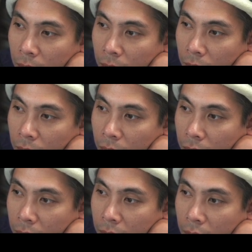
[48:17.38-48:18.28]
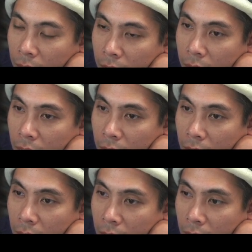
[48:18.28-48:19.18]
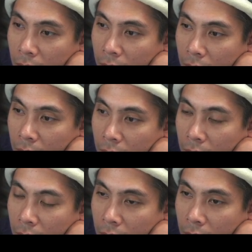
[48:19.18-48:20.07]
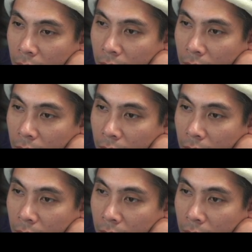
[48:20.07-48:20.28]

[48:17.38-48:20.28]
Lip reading: No one is speaking in this clip.